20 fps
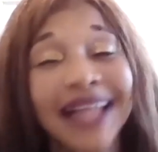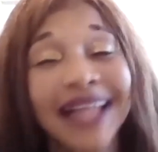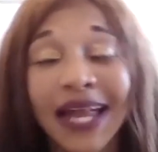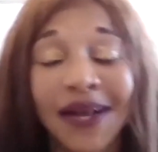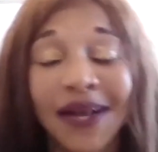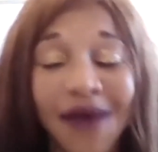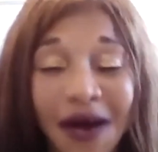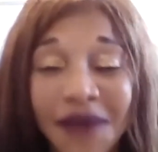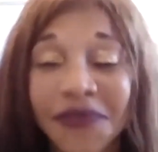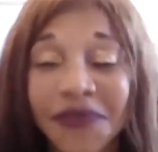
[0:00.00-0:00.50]
a lot
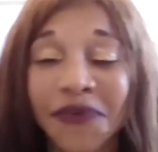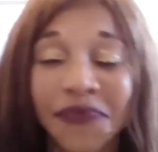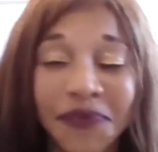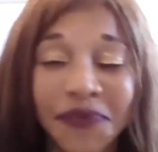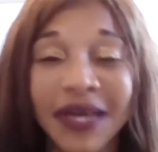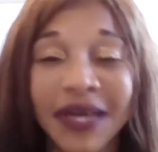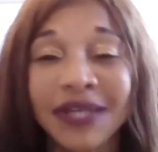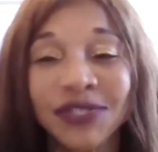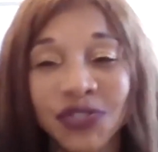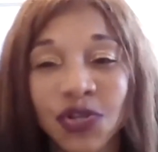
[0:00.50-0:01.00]
of other
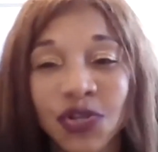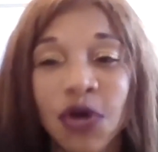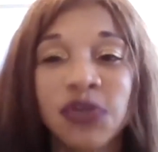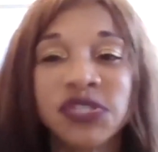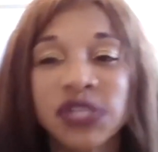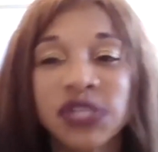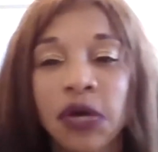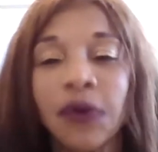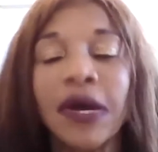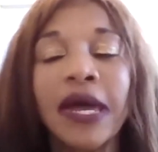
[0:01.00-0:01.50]
things,
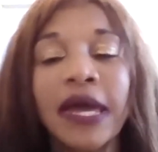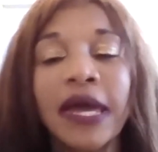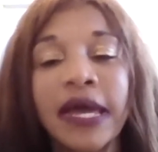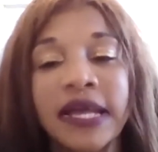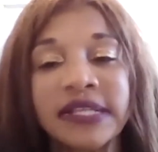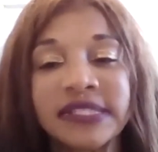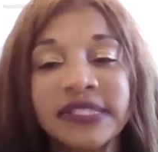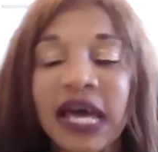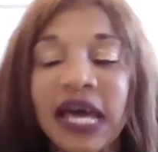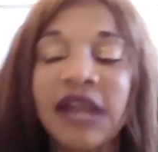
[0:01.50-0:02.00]
so
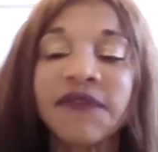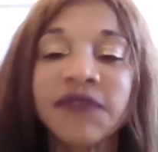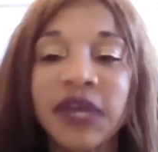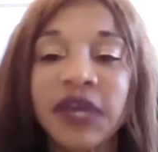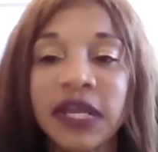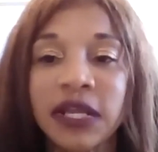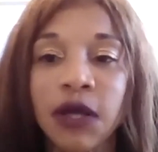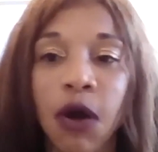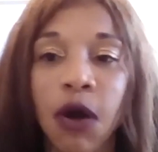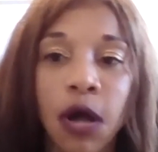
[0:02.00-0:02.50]
instead of
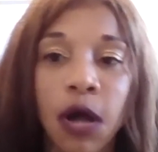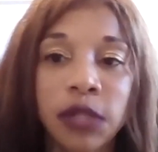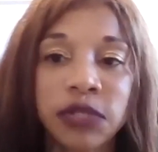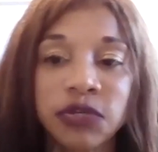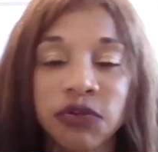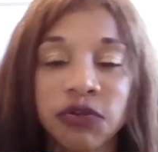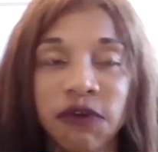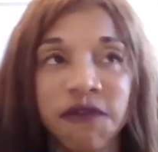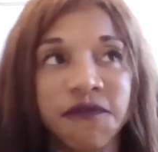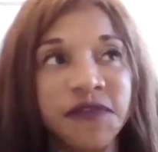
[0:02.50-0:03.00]
getting all
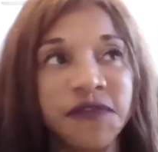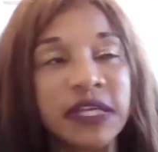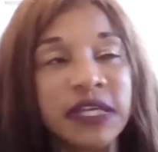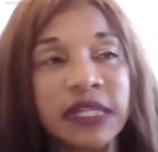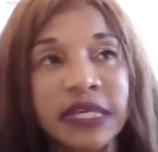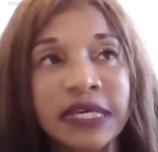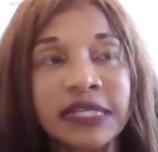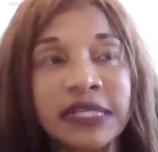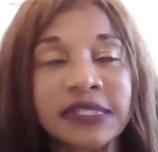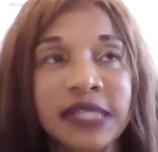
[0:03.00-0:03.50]
in your
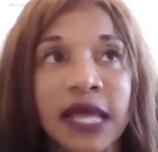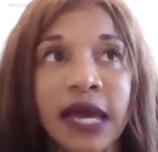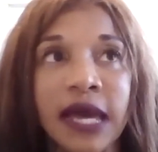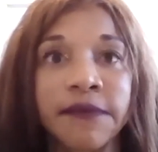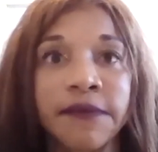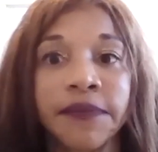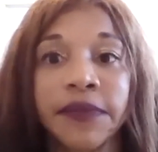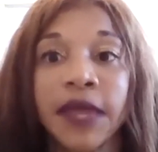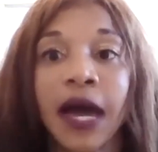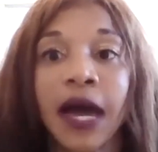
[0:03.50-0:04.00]
feelings, like,
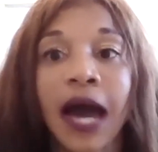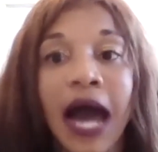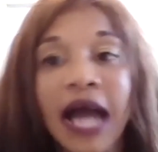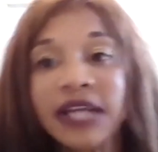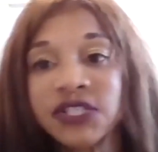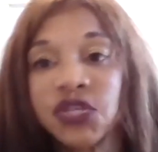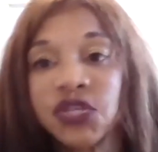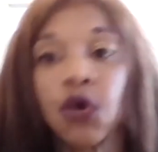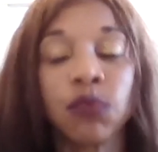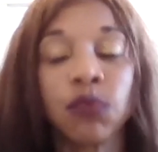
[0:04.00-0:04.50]

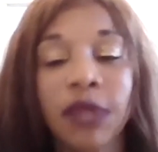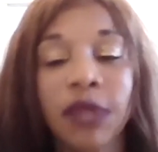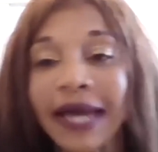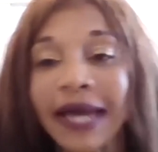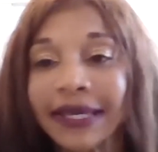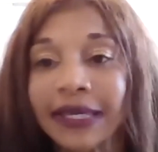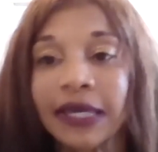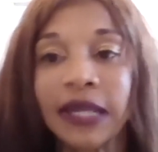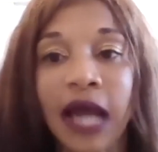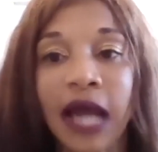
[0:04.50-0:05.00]
I don't
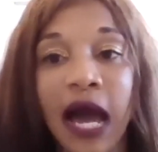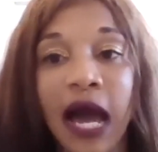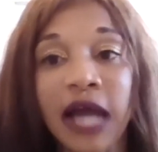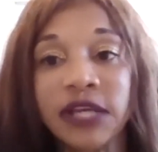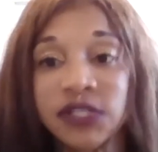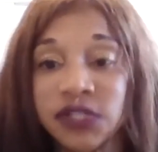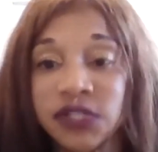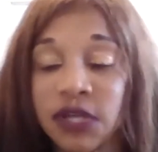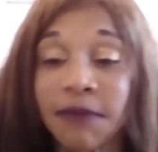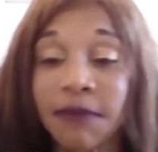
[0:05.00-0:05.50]
like it,
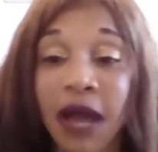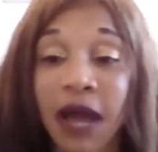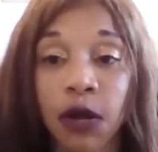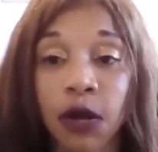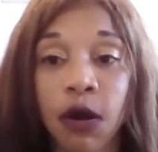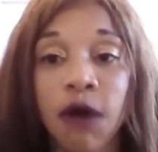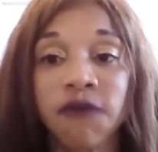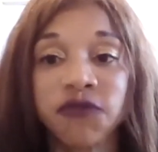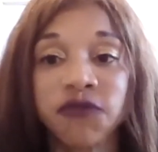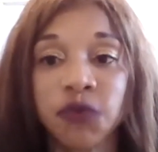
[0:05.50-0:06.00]
I am not
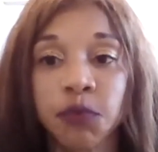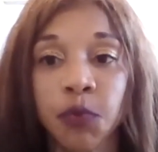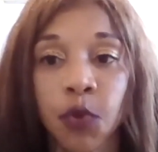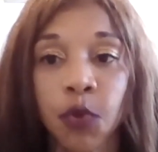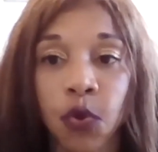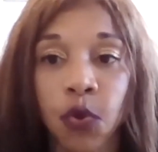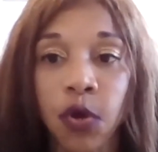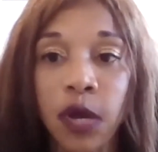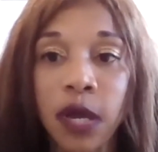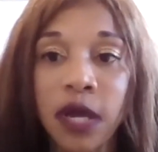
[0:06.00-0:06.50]

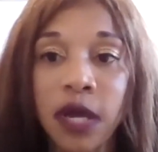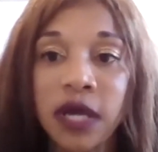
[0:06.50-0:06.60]
comfortable,